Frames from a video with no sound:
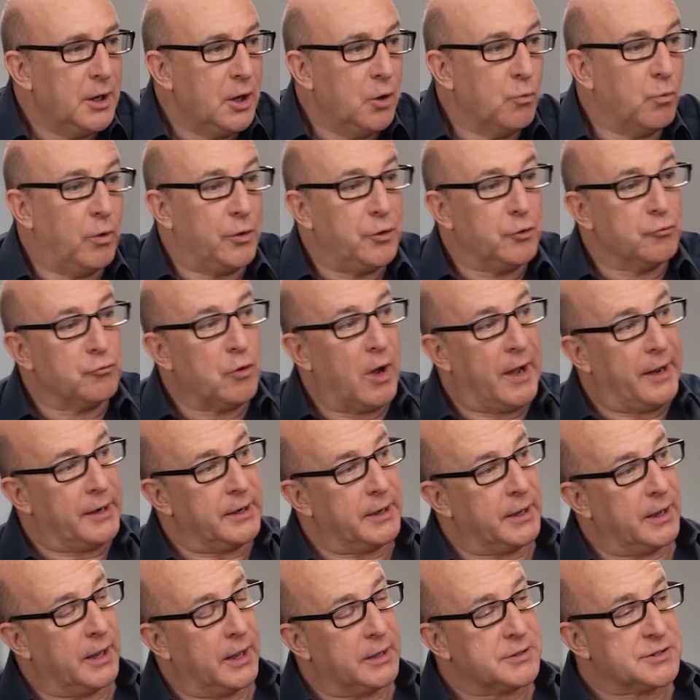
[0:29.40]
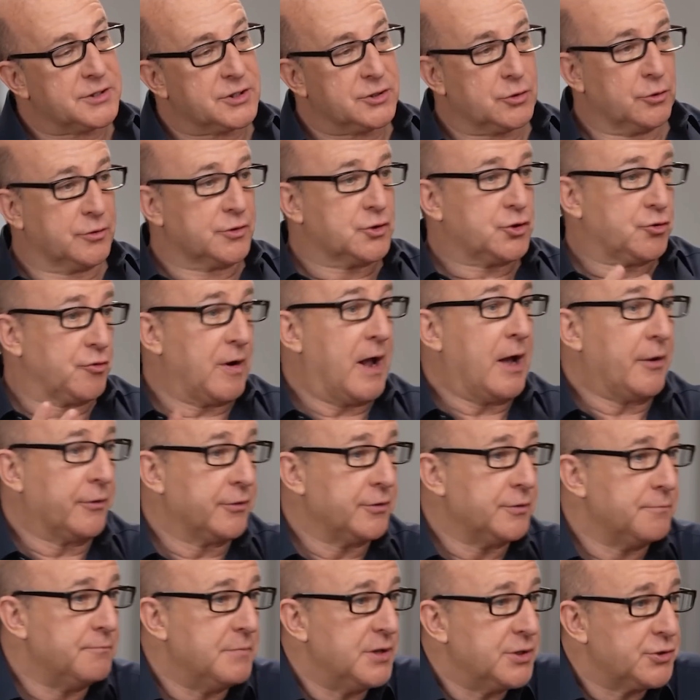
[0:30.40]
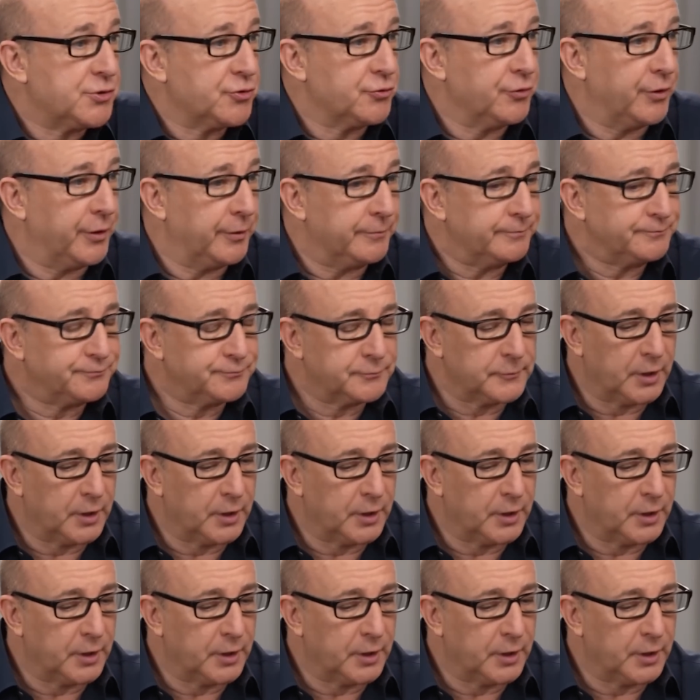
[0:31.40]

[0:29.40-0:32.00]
Well, you're right. It's sort of shrouded in mystery,